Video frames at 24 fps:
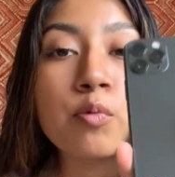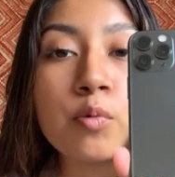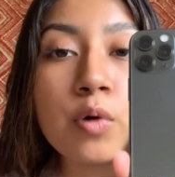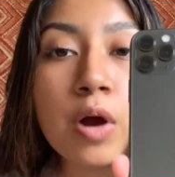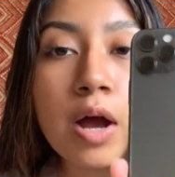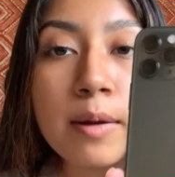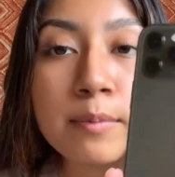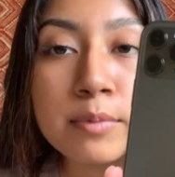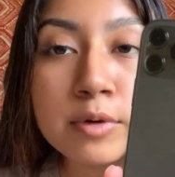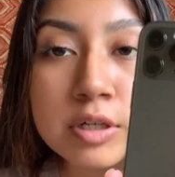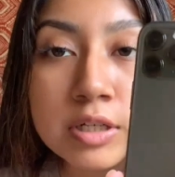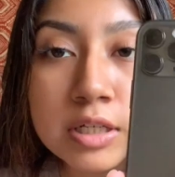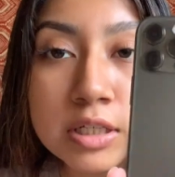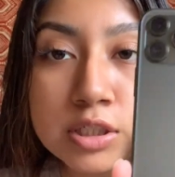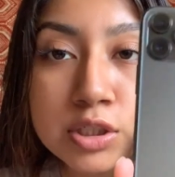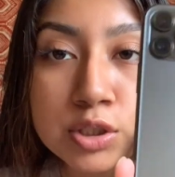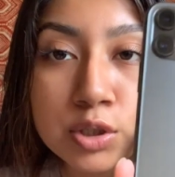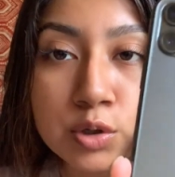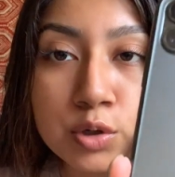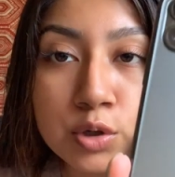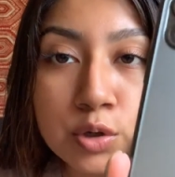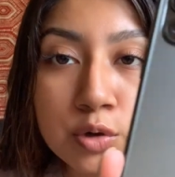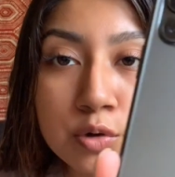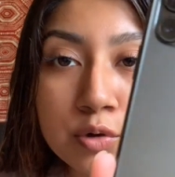I'm gonna show
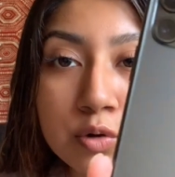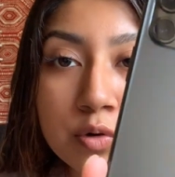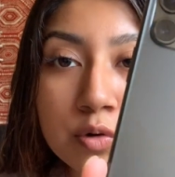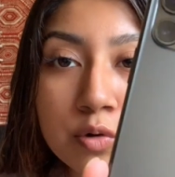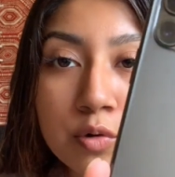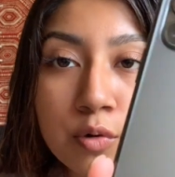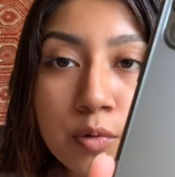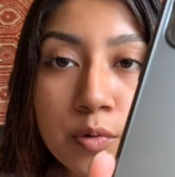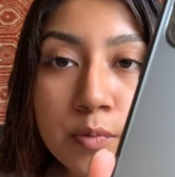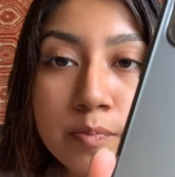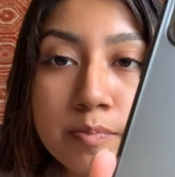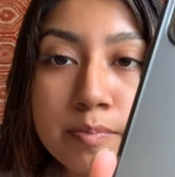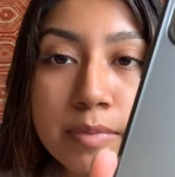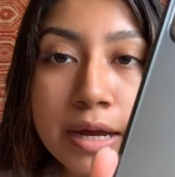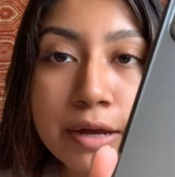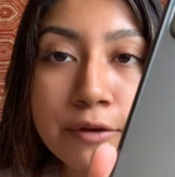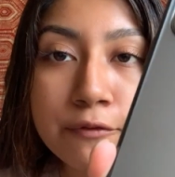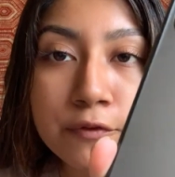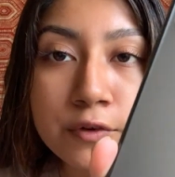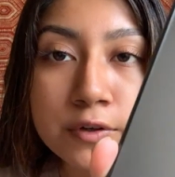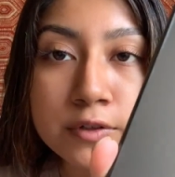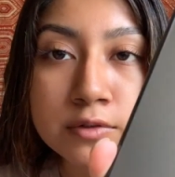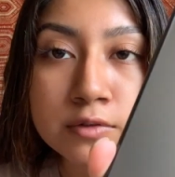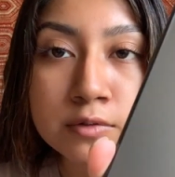you my
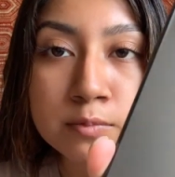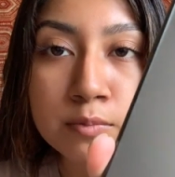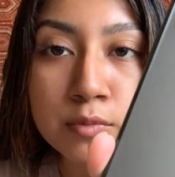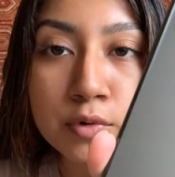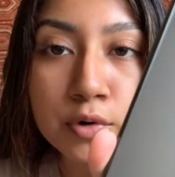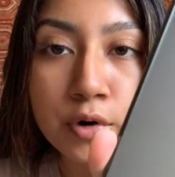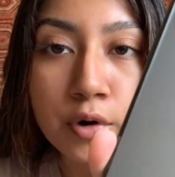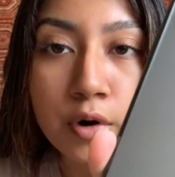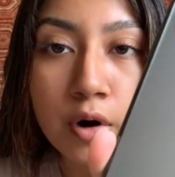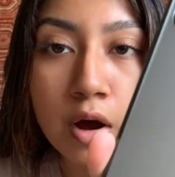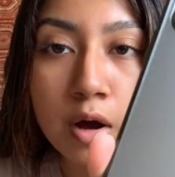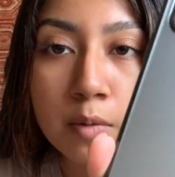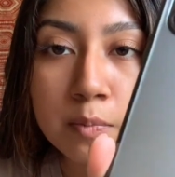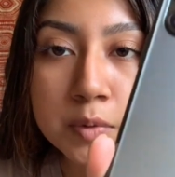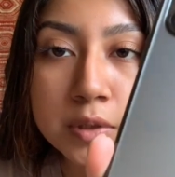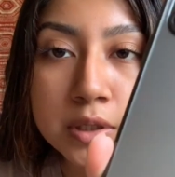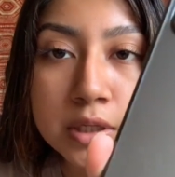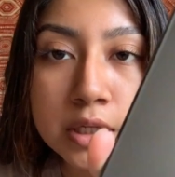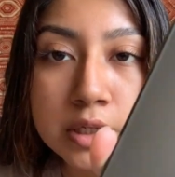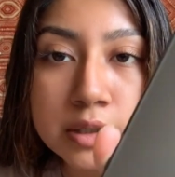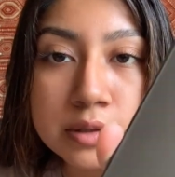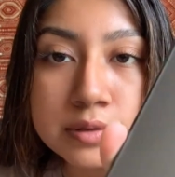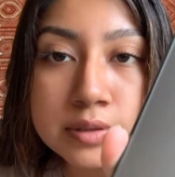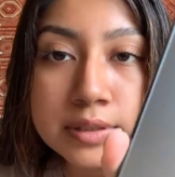phone more up
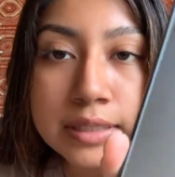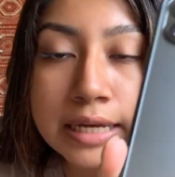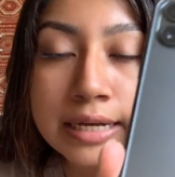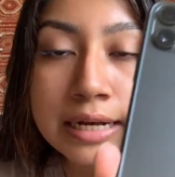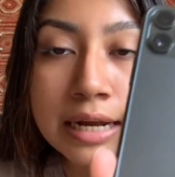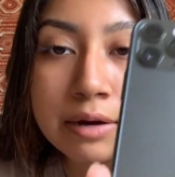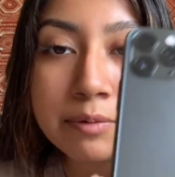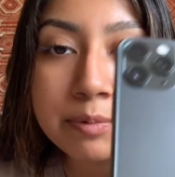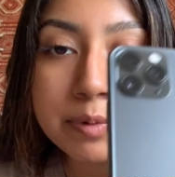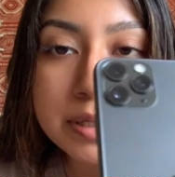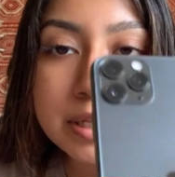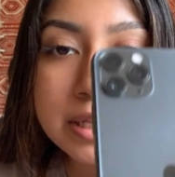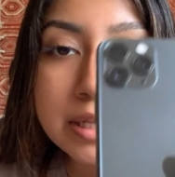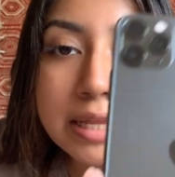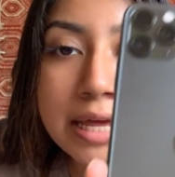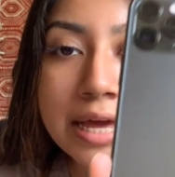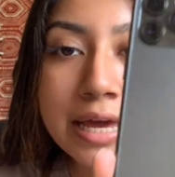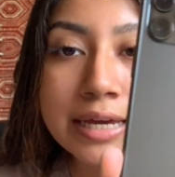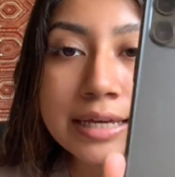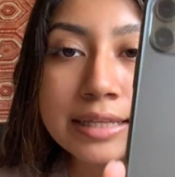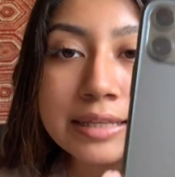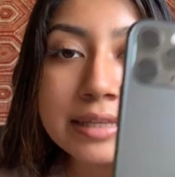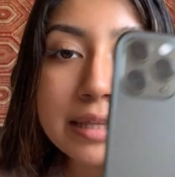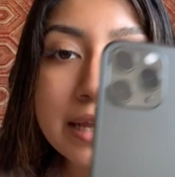close, and I really
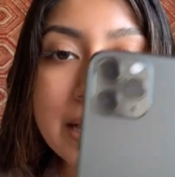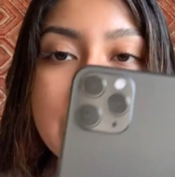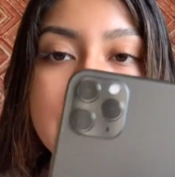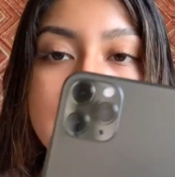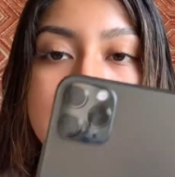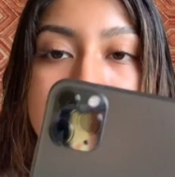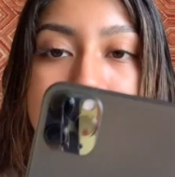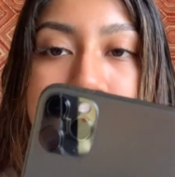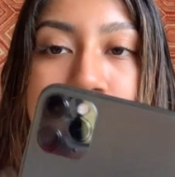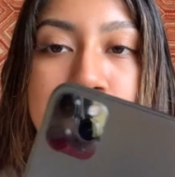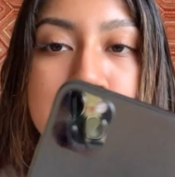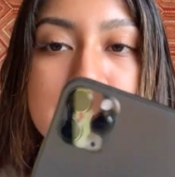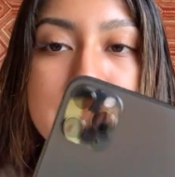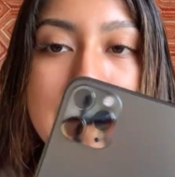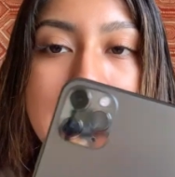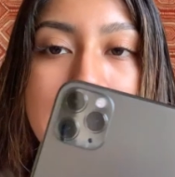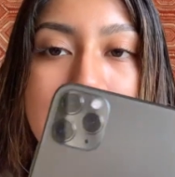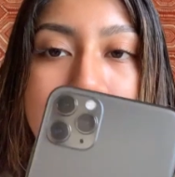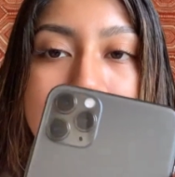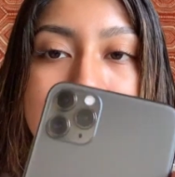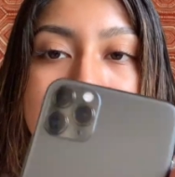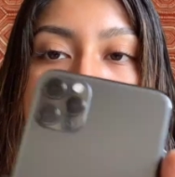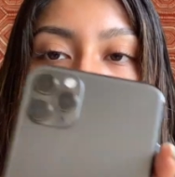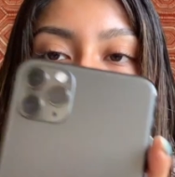like that it's matte